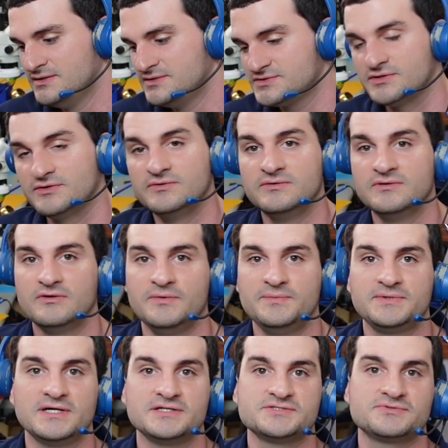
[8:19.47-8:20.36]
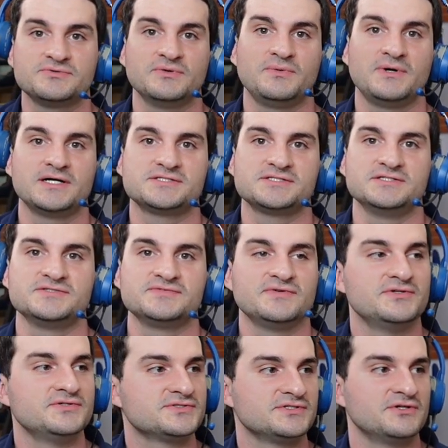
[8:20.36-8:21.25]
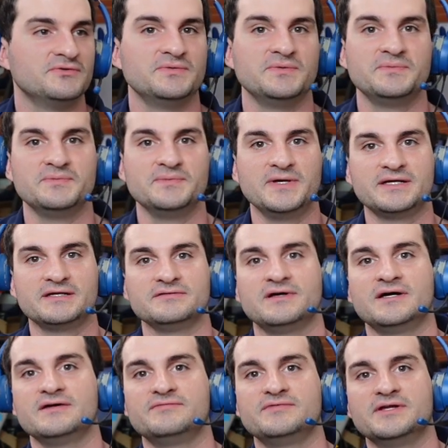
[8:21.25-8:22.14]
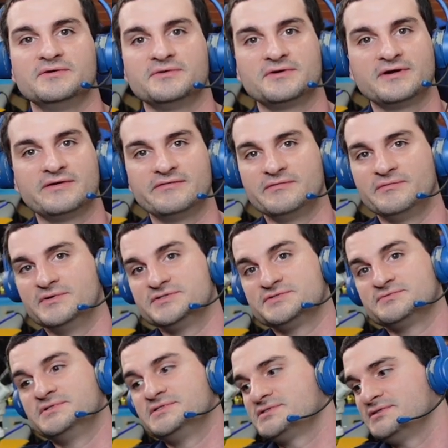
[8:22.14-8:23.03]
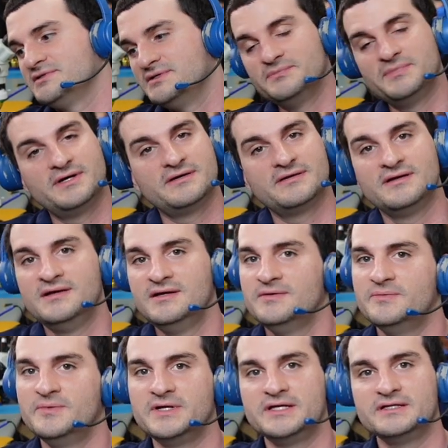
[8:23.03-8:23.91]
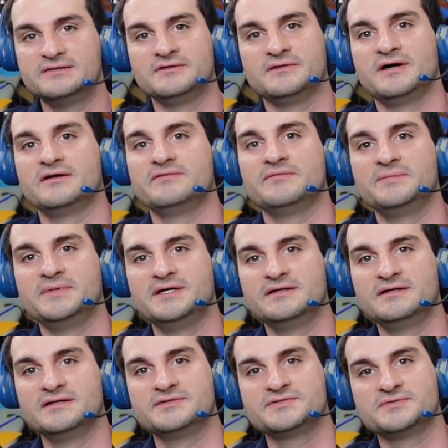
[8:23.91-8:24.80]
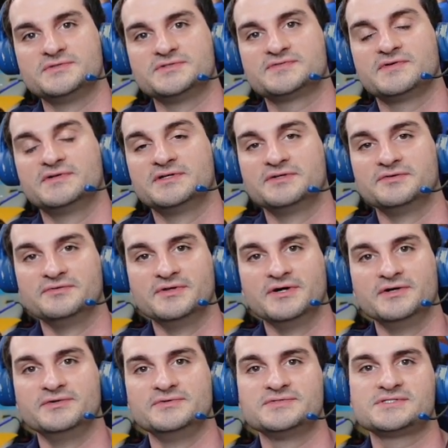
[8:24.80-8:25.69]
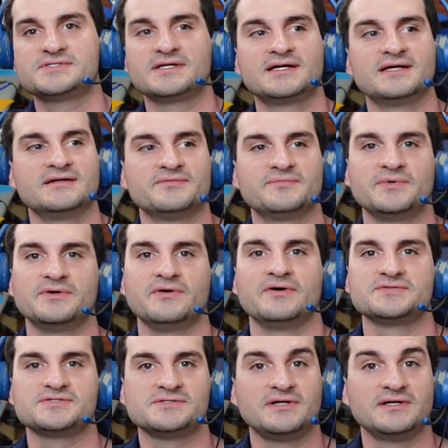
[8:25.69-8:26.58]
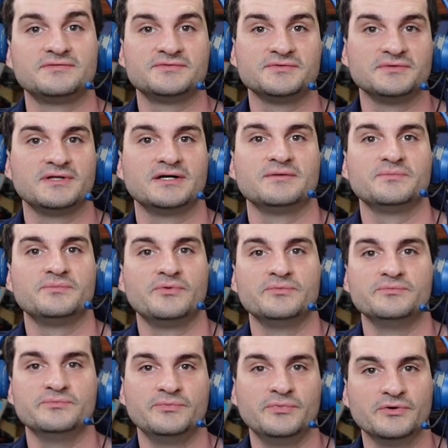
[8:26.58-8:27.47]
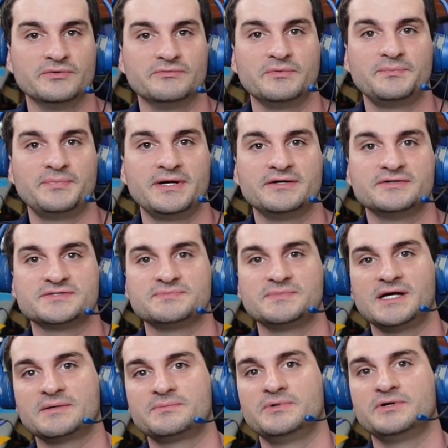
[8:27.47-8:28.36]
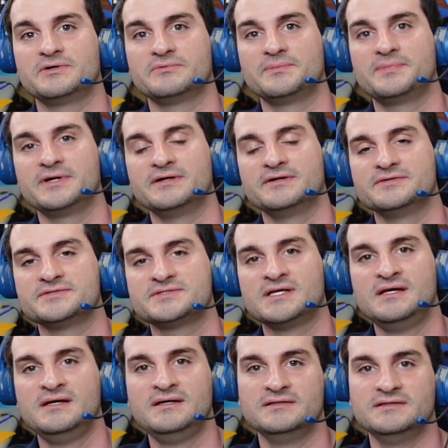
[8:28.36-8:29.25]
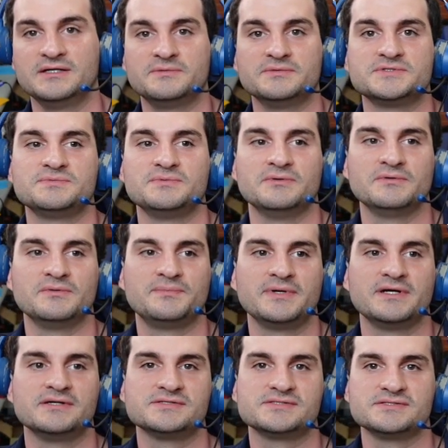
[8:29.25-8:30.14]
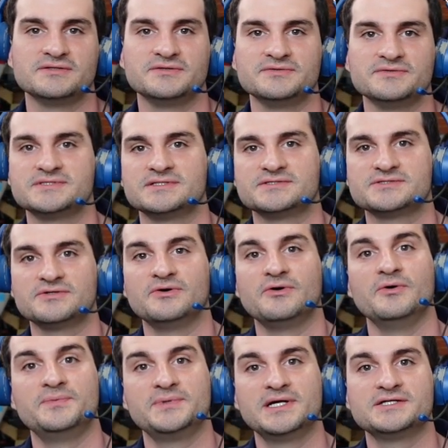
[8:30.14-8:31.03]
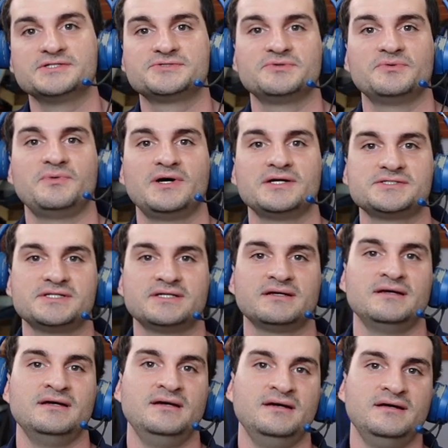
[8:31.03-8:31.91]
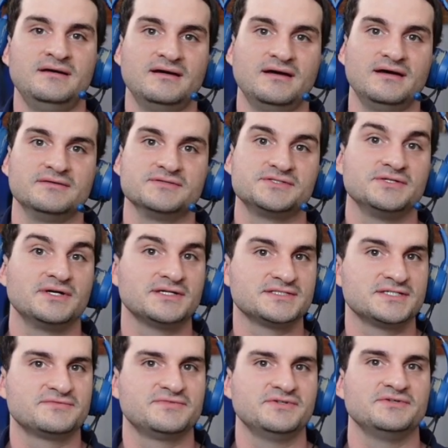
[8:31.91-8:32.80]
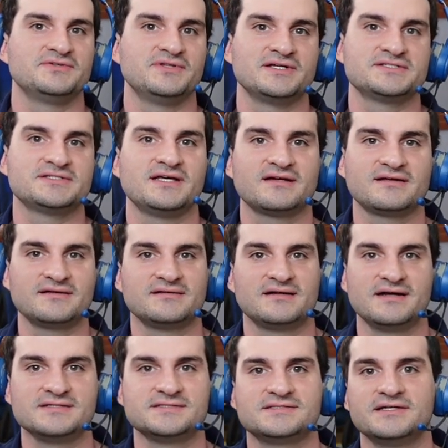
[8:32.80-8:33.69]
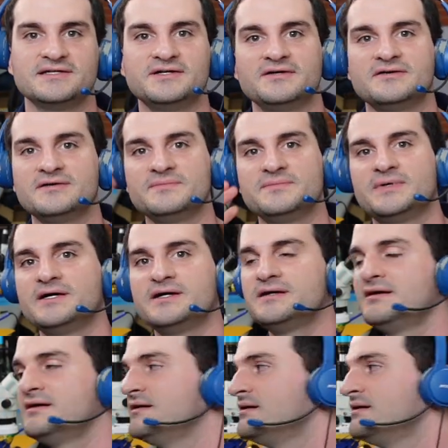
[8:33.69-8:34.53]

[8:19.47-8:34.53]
So hope you guys enjoy watching these videos. I know we've been making a lot of data recovery ones recently, but we get a lot of them in, and it's always fun to do those. And we also like doing a lot of board repairs, MacBook repairs, liquid spill repairs, and those things. So hope you guys enjoy watching, and see you guys next video. Thanks a lot, guys. Take care. Bye.